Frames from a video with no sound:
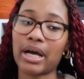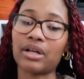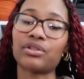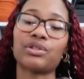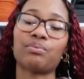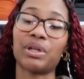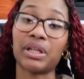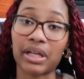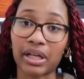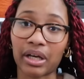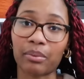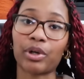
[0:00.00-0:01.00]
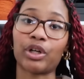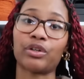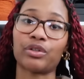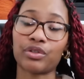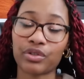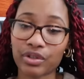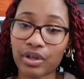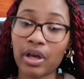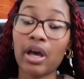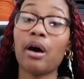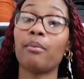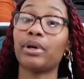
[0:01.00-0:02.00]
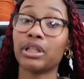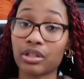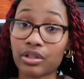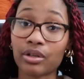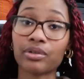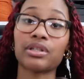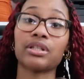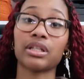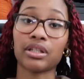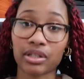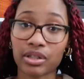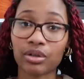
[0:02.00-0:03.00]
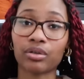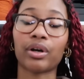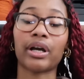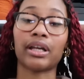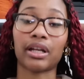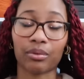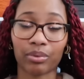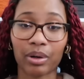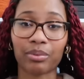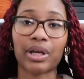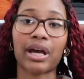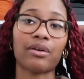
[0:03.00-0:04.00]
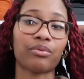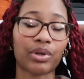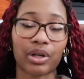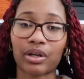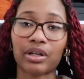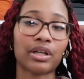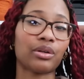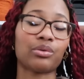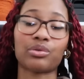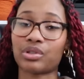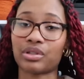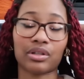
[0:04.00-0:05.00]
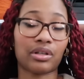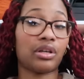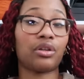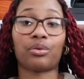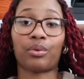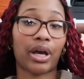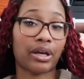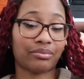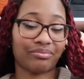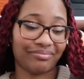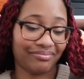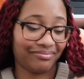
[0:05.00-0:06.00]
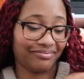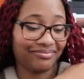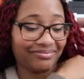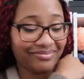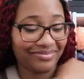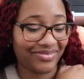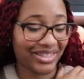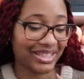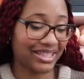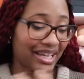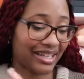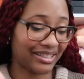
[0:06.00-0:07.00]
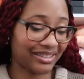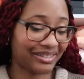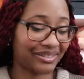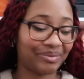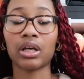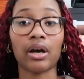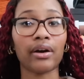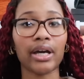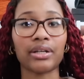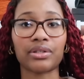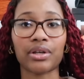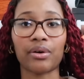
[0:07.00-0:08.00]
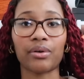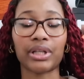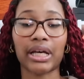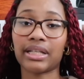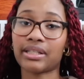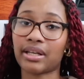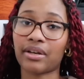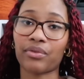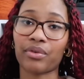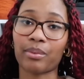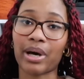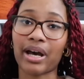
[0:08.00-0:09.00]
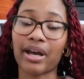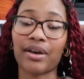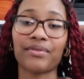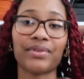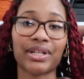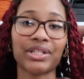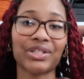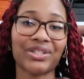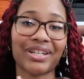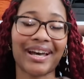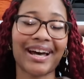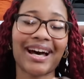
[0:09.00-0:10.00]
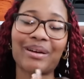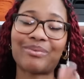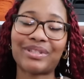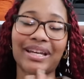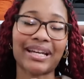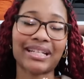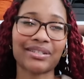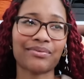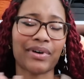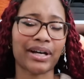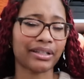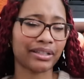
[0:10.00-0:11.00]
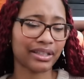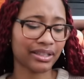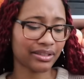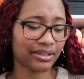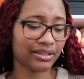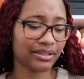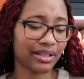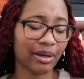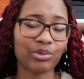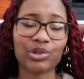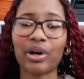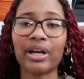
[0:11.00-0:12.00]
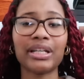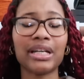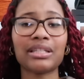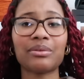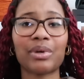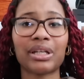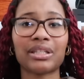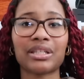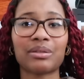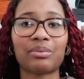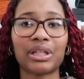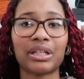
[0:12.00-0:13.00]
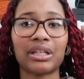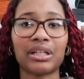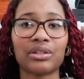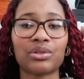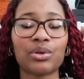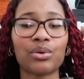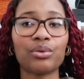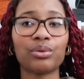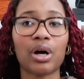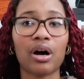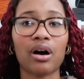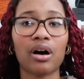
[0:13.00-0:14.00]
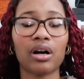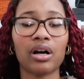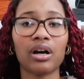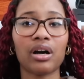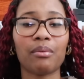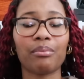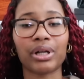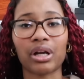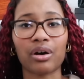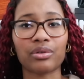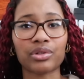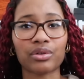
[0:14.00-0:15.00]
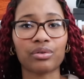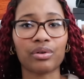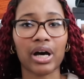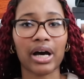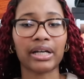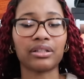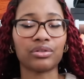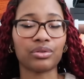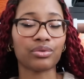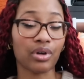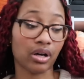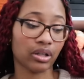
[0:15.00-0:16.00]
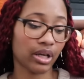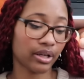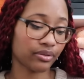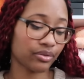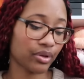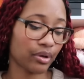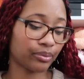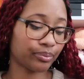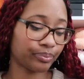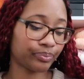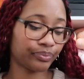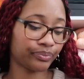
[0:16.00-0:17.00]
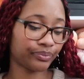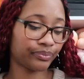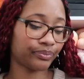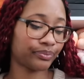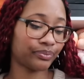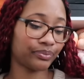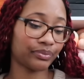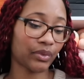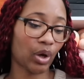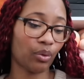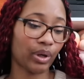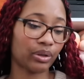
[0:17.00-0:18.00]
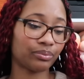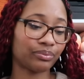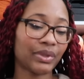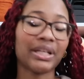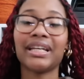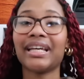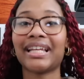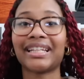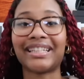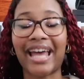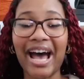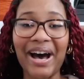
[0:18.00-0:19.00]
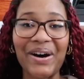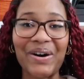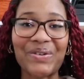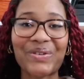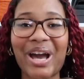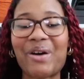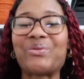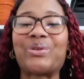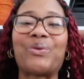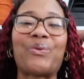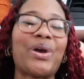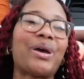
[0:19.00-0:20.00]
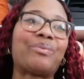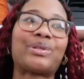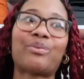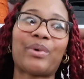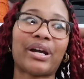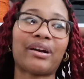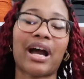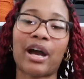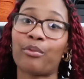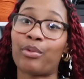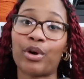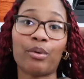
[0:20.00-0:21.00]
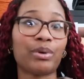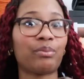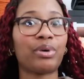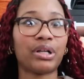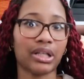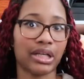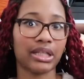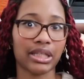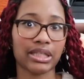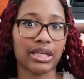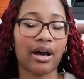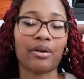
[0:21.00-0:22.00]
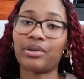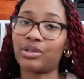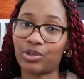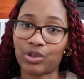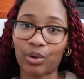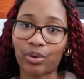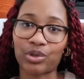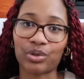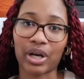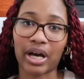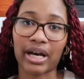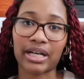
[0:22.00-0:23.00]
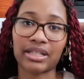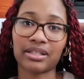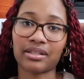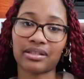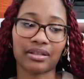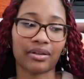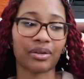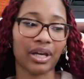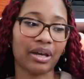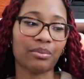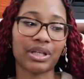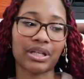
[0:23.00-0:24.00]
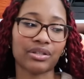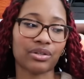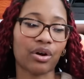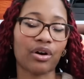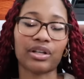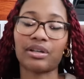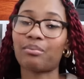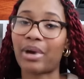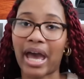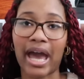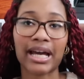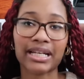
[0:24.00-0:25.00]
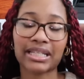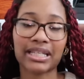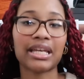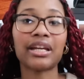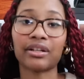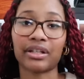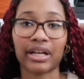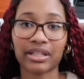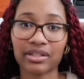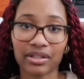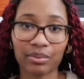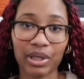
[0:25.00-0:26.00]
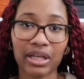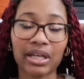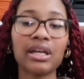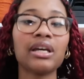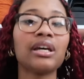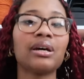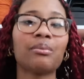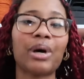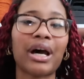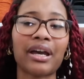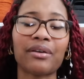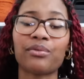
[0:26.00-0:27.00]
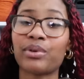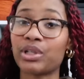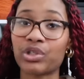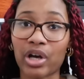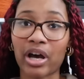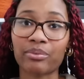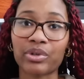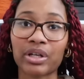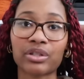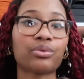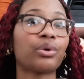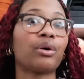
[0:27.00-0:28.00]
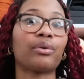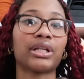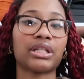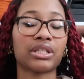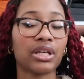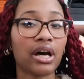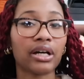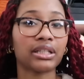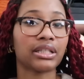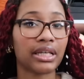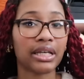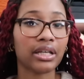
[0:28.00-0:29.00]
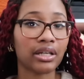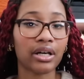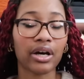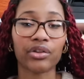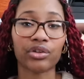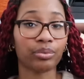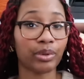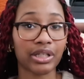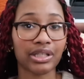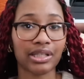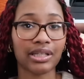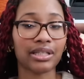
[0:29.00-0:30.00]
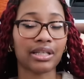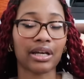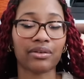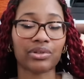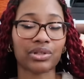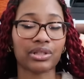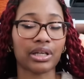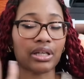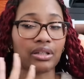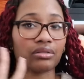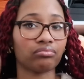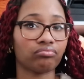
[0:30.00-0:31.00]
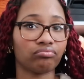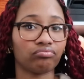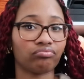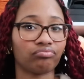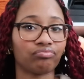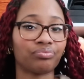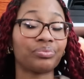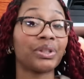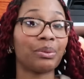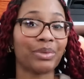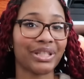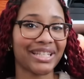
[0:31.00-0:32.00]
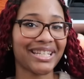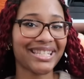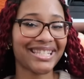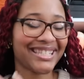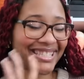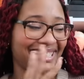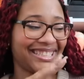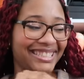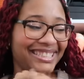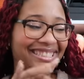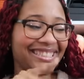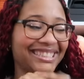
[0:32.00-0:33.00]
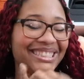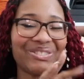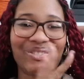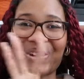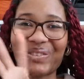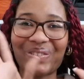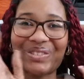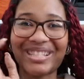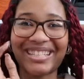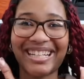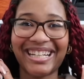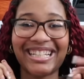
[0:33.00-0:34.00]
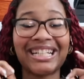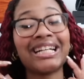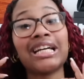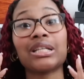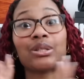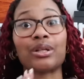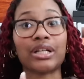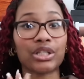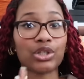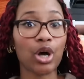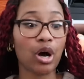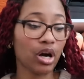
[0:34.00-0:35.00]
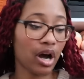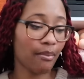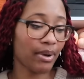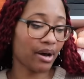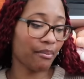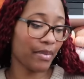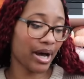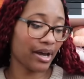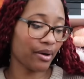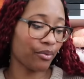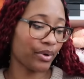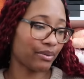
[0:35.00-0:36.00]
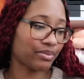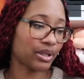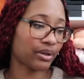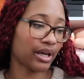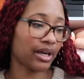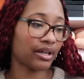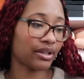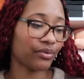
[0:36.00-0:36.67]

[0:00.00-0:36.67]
I'll just be knitting up hers. But the Tosta tee is still great, and I'll probably have one on needles either way. Just saying. Okay, so that is it for my finished objects, finally. I'm trying not to make this be too long, but also I do talk a lot, so oh well. Now we have the whips, where I will be pulling this out and showing you guys, okay, because they're all in bags here next to me. My finished objects were already tucked in other places, and I was just like, mm-mm. But this, my whips are here. So let's talk about my whips, okay?